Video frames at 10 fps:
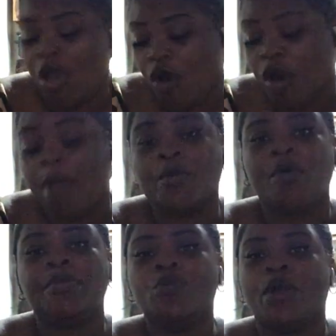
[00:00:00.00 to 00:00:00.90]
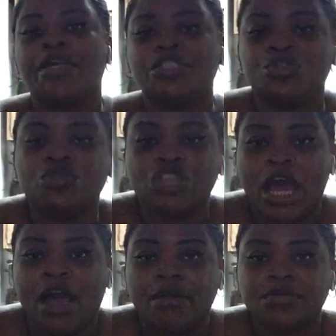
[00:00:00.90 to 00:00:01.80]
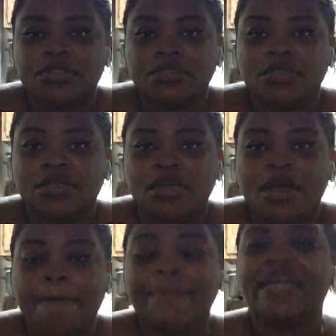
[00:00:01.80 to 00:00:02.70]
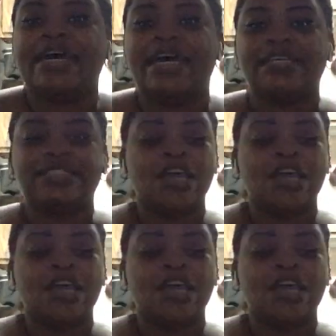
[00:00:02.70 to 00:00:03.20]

or I'm going to be working 2 jobs. Because